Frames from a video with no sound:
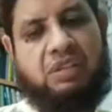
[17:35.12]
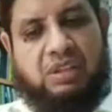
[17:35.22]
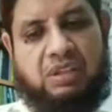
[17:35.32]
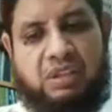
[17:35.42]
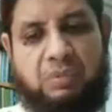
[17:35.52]

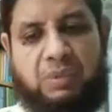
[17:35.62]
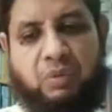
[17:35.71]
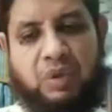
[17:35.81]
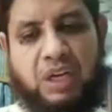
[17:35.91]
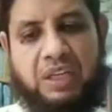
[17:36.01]
Number
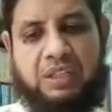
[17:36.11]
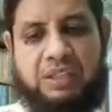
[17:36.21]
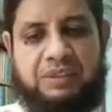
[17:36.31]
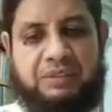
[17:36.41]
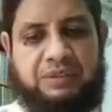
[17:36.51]
one,
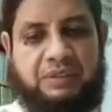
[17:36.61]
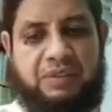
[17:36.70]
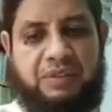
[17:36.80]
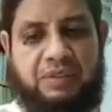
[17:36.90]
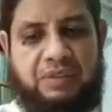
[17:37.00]

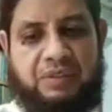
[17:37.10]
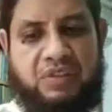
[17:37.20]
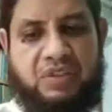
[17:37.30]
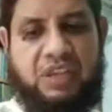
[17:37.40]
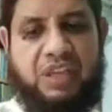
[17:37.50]
the
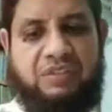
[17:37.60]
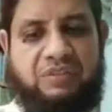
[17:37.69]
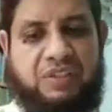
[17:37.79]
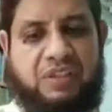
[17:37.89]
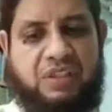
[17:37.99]

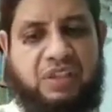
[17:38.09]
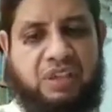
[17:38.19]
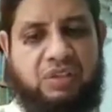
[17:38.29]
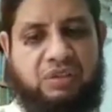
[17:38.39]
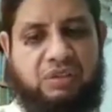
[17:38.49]
safe
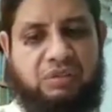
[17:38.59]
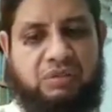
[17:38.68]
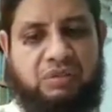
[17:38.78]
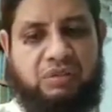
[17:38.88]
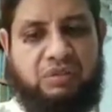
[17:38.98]
instruction
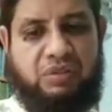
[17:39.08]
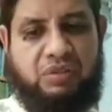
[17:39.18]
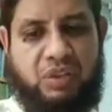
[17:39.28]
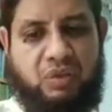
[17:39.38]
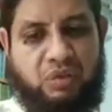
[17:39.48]

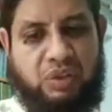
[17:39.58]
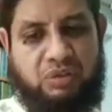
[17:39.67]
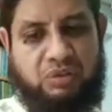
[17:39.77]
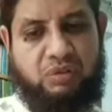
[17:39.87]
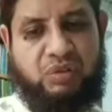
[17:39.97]

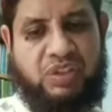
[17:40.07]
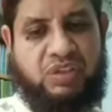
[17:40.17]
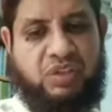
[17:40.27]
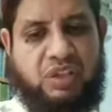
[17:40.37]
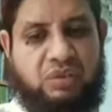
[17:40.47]
situation. Those
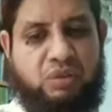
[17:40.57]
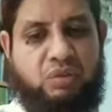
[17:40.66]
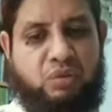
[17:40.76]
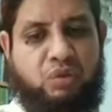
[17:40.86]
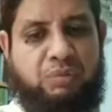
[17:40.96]
instructions
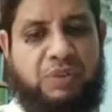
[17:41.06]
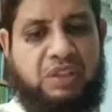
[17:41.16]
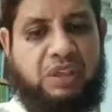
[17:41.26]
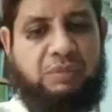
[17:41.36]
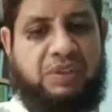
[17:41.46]
should be
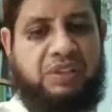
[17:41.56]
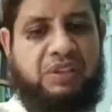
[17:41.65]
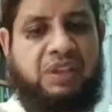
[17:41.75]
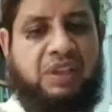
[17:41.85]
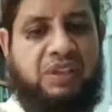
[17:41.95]
established
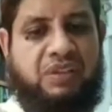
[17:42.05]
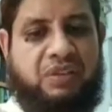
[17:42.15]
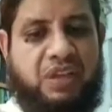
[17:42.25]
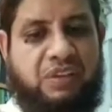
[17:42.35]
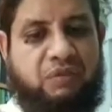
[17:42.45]

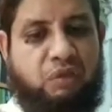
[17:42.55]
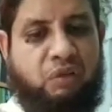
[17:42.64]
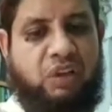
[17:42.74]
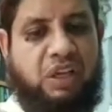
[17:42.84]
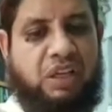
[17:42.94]
safe
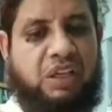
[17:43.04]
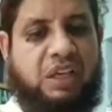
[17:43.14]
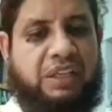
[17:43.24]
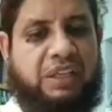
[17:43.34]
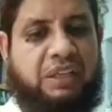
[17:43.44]
online
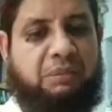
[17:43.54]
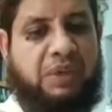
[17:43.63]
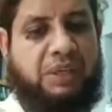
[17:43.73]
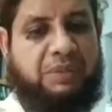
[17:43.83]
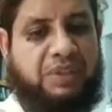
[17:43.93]
learning
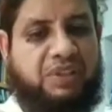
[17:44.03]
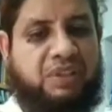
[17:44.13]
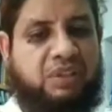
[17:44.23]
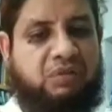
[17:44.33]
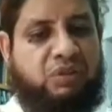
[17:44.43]

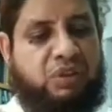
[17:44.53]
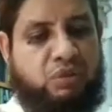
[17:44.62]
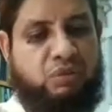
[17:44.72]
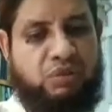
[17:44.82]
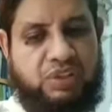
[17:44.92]
environments for the
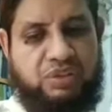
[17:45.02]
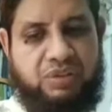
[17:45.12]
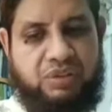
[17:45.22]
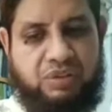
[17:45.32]
students.